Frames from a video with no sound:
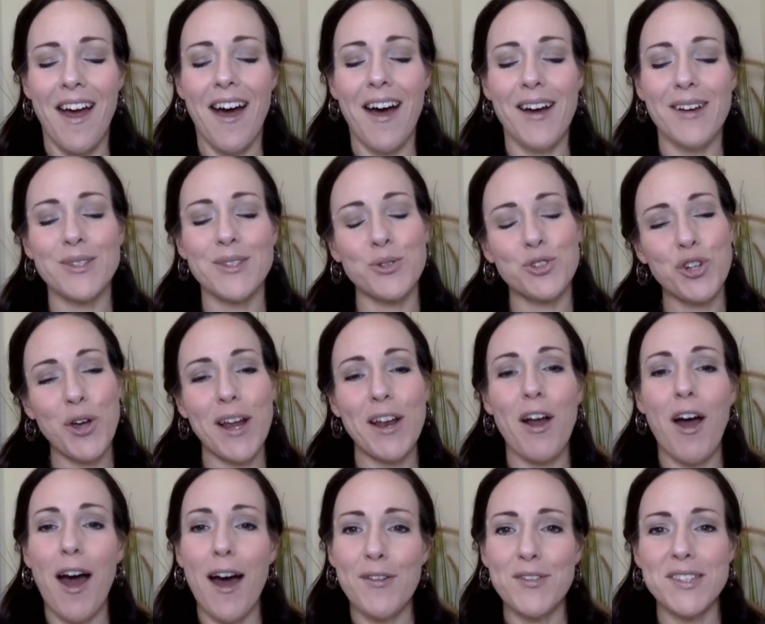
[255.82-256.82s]
So trying
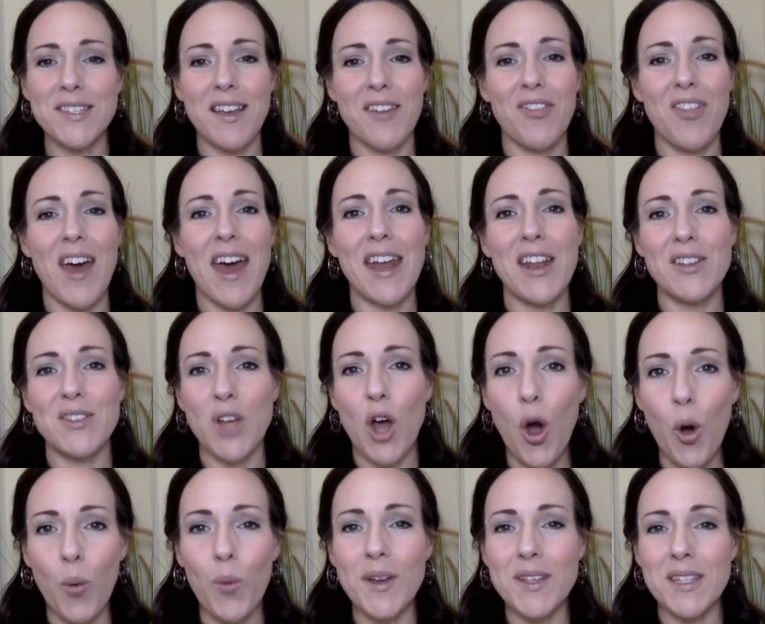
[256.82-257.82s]
to offset that is
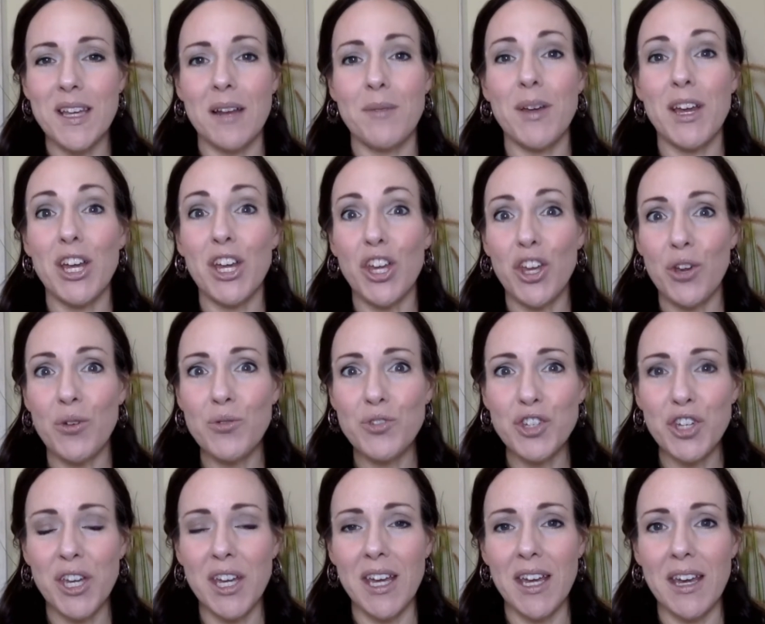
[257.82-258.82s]
always going to be a
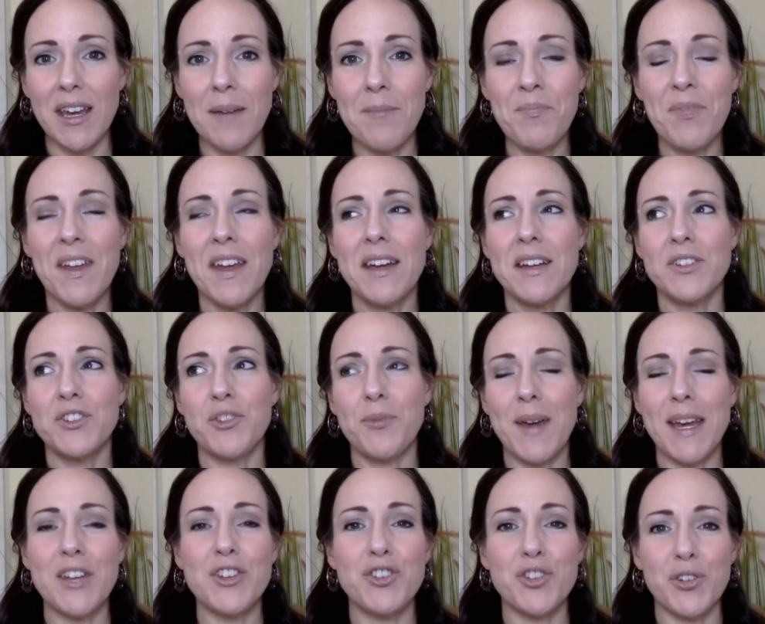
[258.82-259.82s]
huge key to
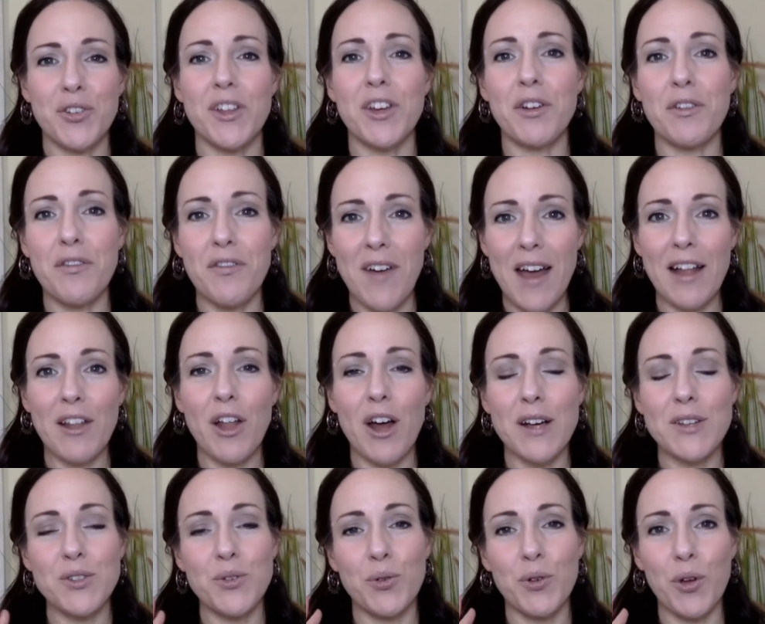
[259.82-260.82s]
making sure that your fat
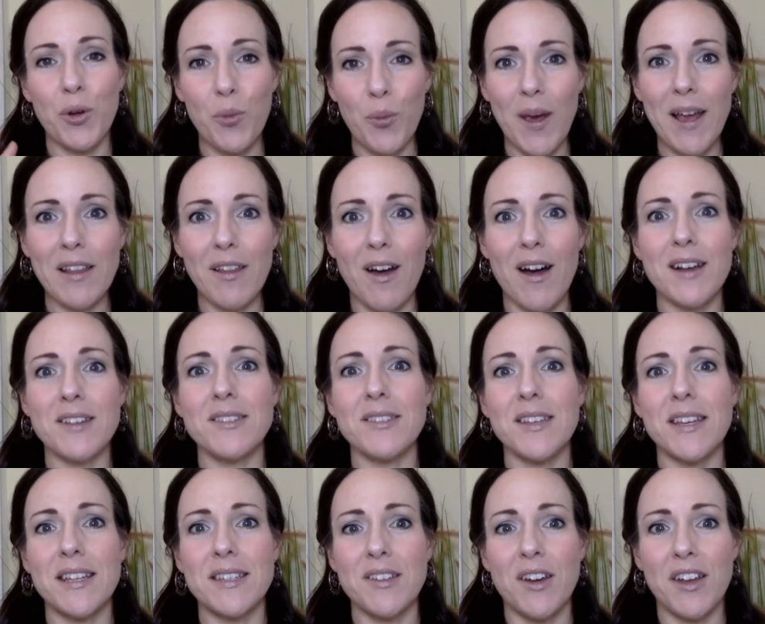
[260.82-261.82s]
loss or your weight loss
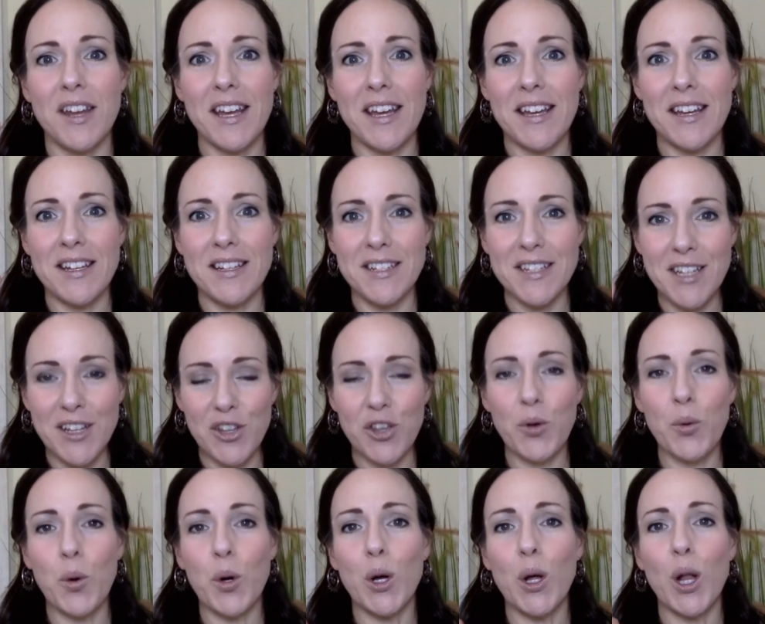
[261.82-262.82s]
is on a
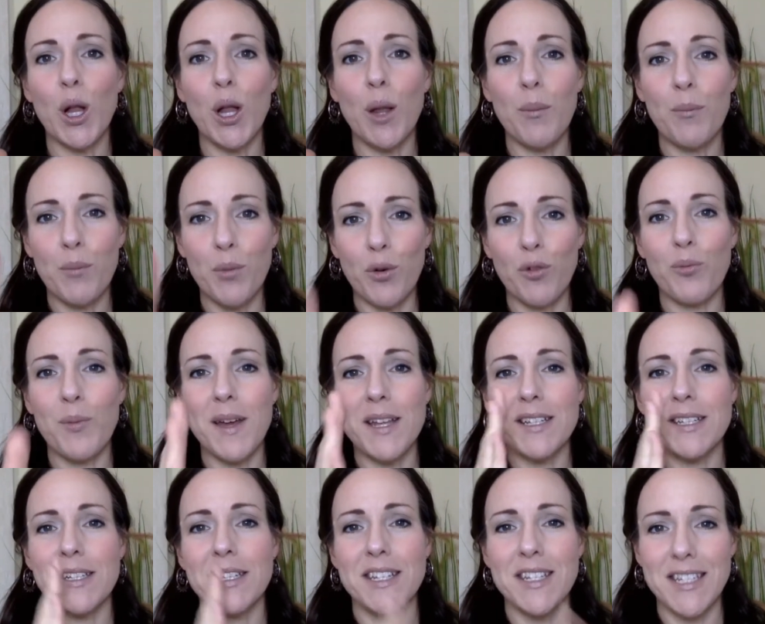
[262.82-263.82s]
continual
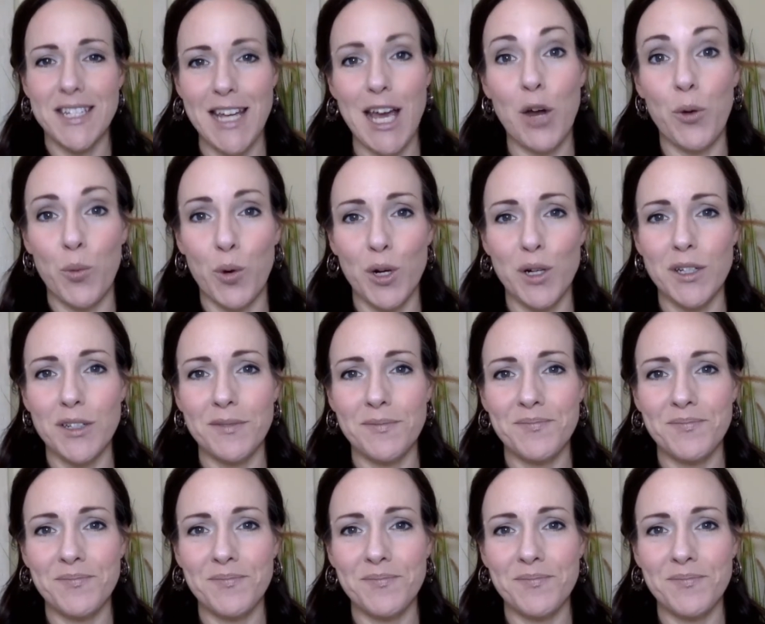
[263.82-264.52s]
movement downward.